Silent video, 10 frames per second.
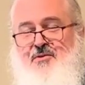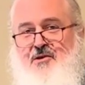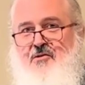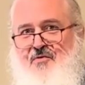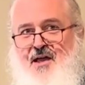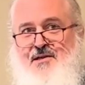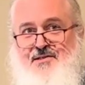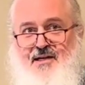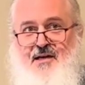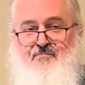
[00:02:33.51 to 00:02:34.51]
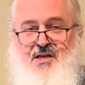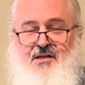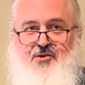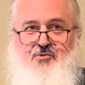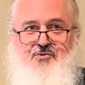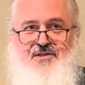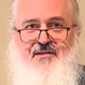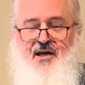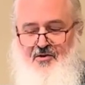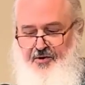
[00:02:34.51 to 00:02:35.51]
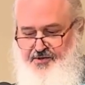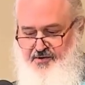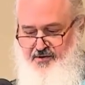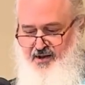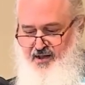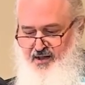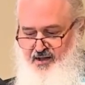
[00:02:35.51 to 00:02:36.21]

but there are things that can be used in that culture